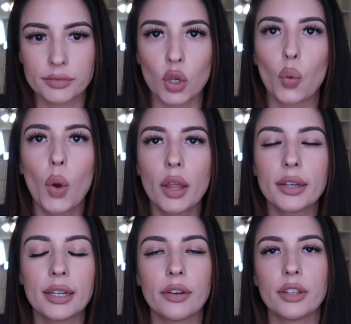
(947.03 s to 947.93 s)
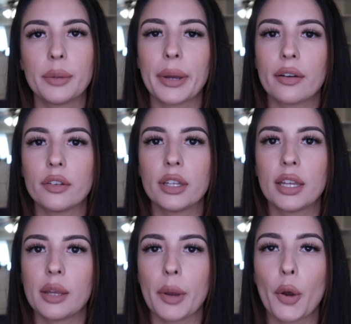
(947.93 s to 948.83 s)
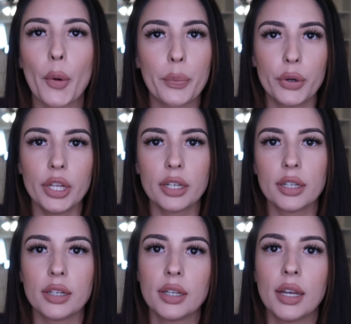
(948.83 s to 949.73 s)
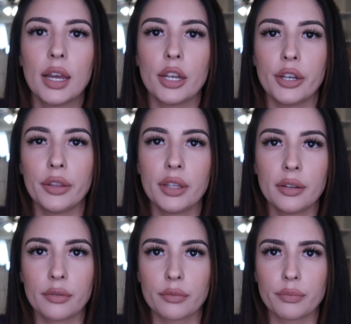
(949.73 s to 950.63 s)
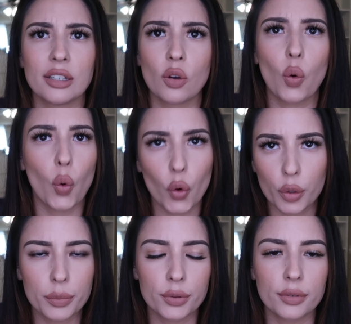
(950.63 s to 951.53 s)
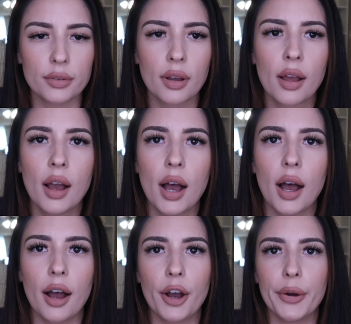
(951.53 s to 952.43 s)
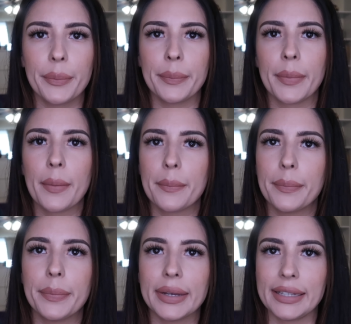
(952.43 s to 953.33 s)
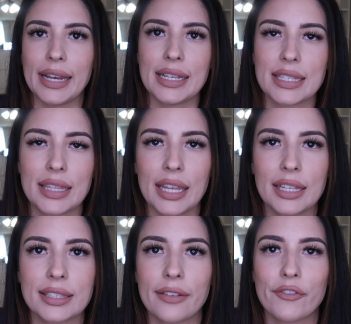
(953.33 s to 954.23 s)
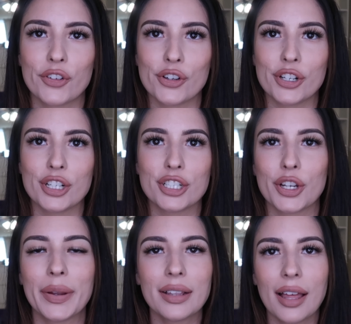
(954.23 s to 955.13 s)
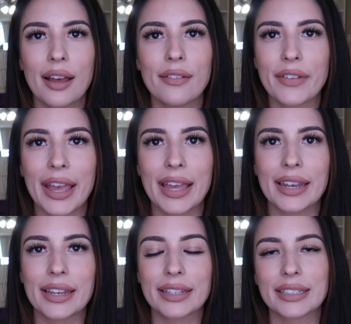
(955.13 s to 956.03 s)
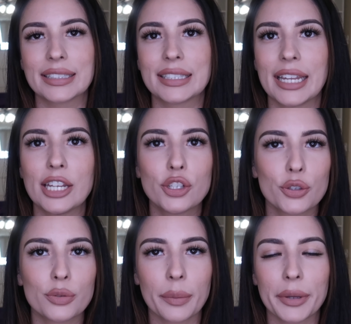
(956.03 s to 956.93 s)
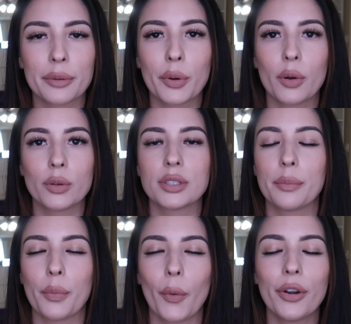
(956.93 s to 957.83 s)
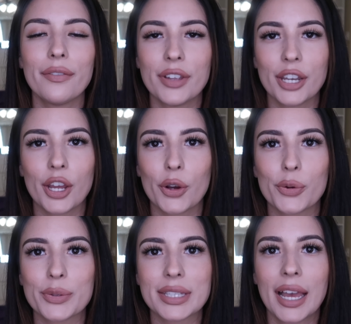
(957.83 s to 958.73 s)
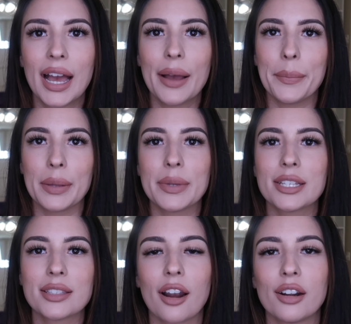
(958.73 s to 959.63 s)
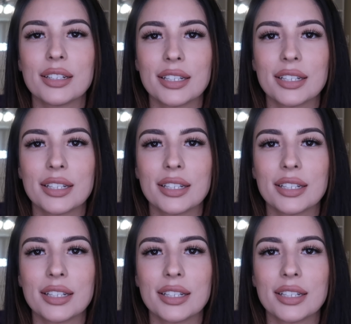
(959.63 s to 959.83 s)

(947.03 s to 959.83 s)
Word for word: the quality and everything but everything came out pretty good nothing horrible um but yes thanks for showing love and stay tuned i'm gonna post more videos maybe at zara